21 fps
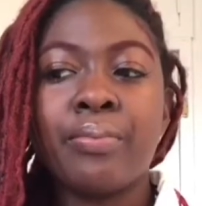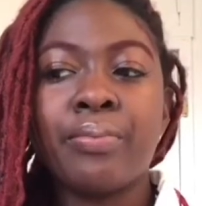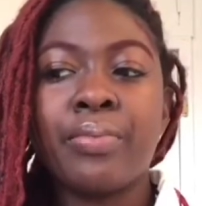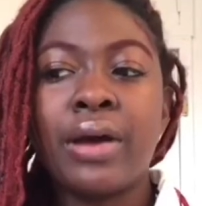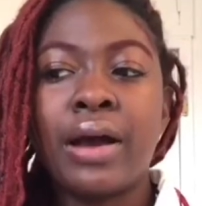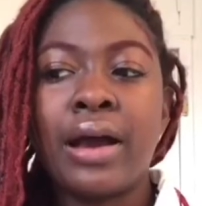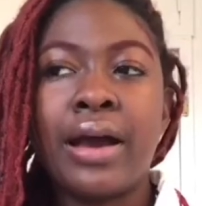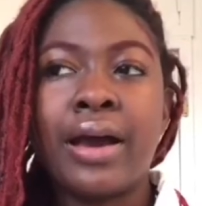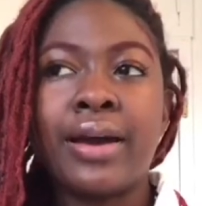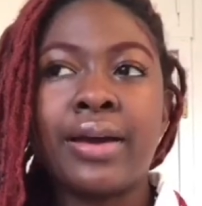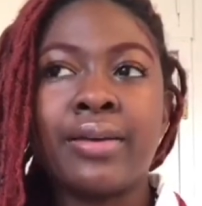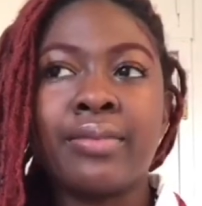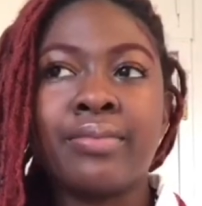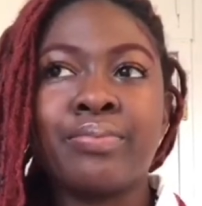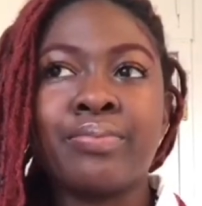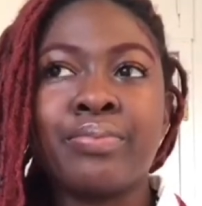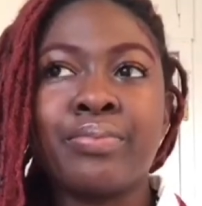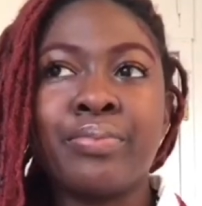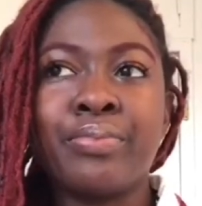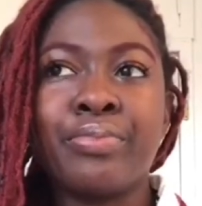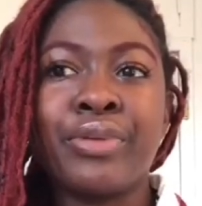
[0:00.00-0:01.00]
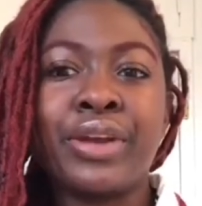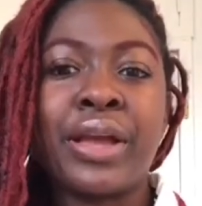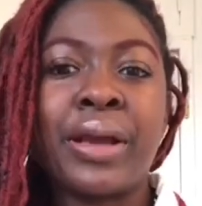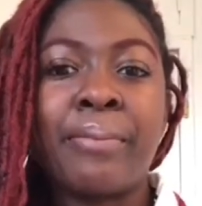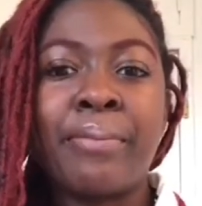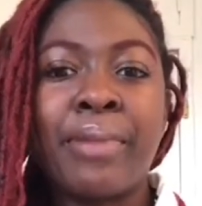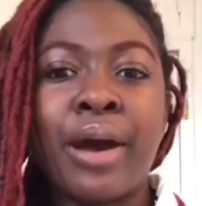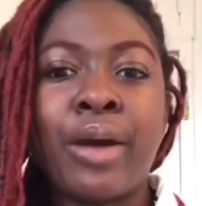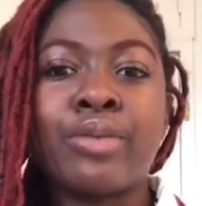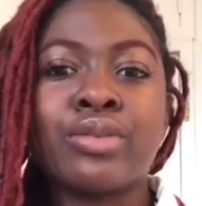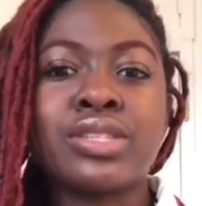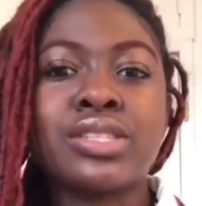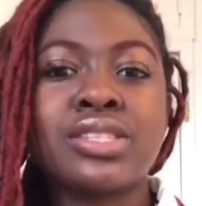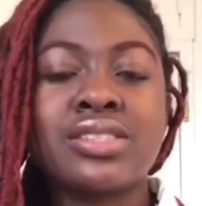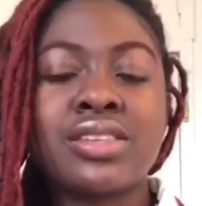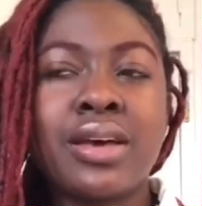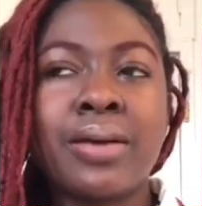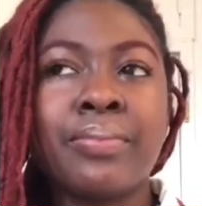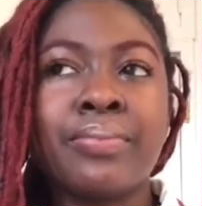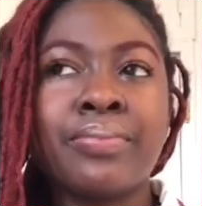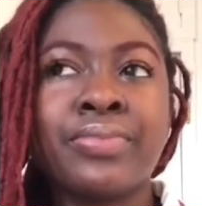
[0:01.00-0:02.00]
uh, bring about
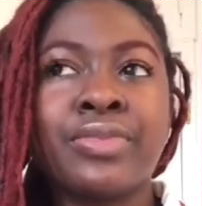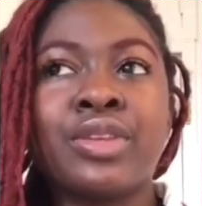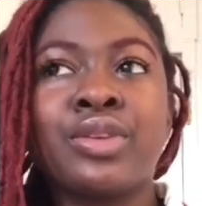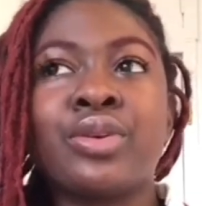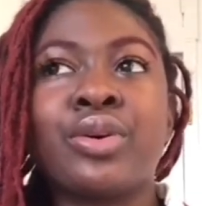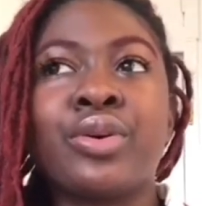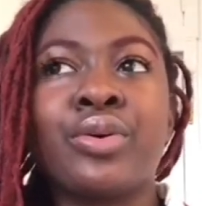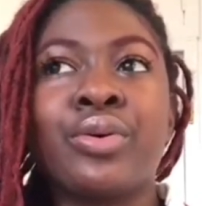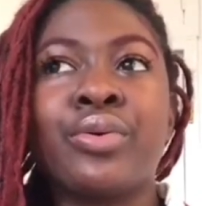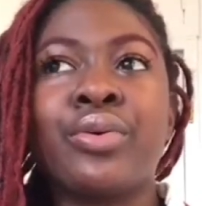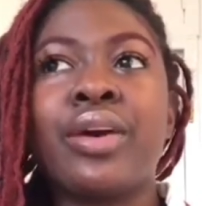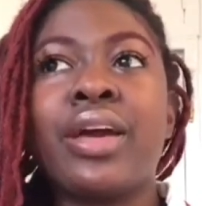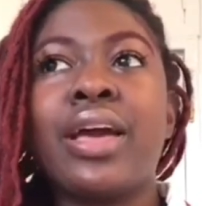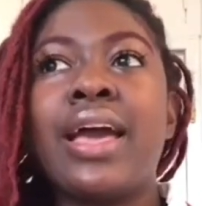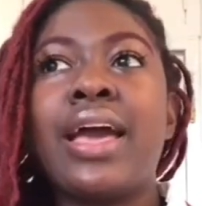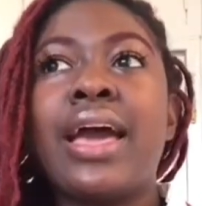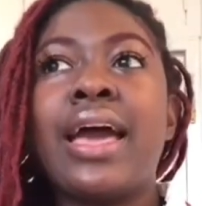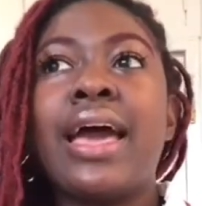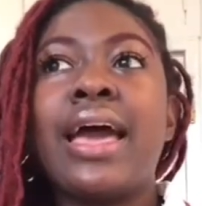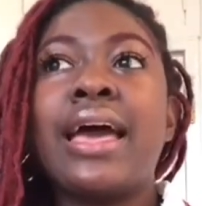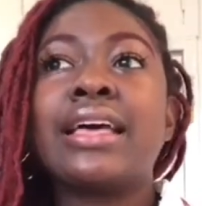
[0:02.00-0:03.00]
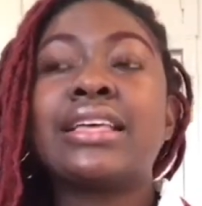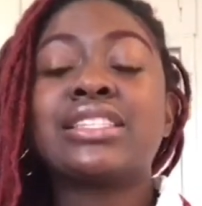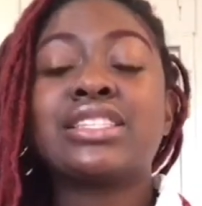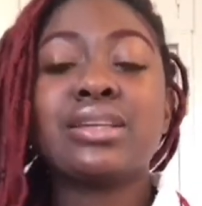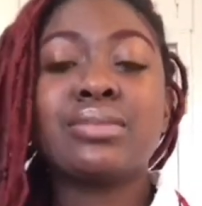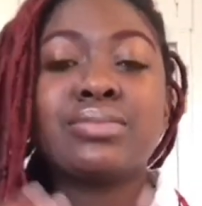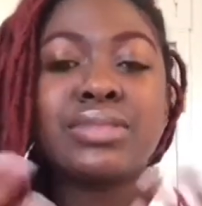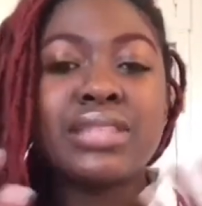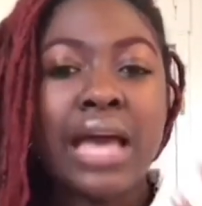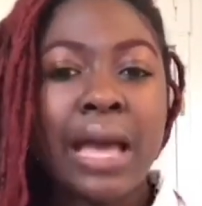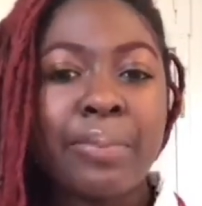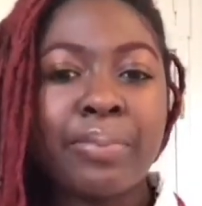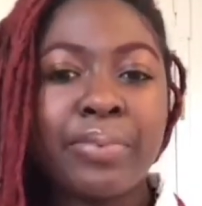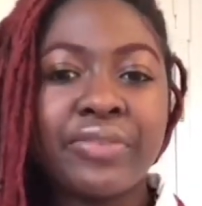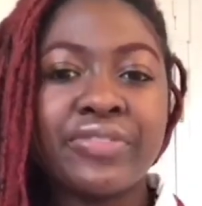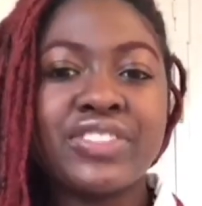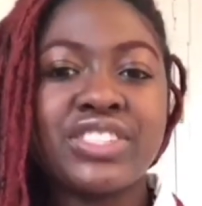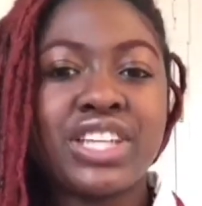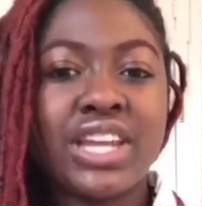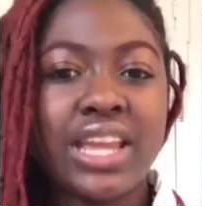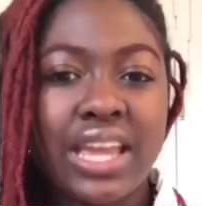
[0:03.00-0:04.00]
some you know some type of
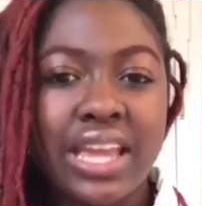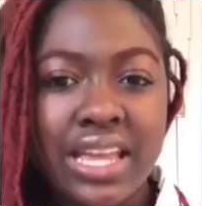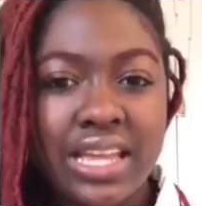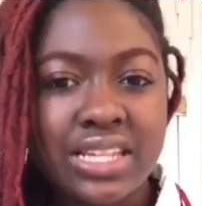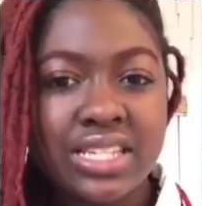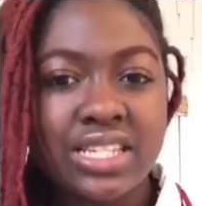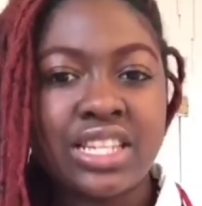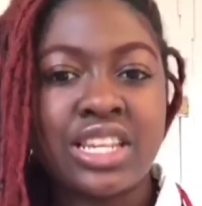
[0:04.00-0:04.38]
change and